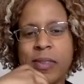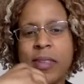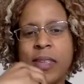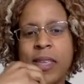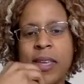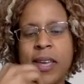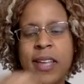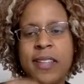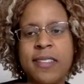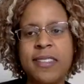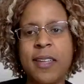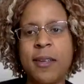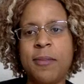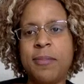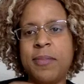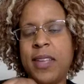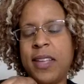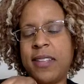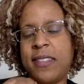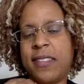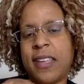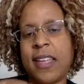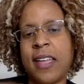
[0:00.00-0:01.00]
it's
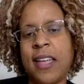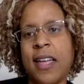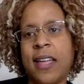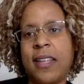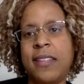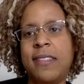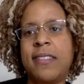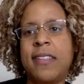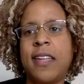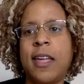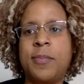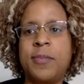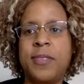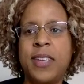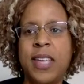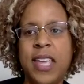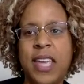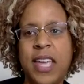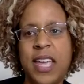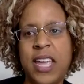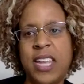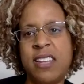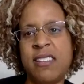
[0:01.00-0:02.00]
a concept
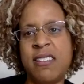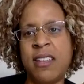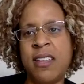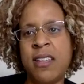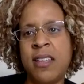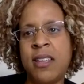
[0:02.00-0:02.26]
in,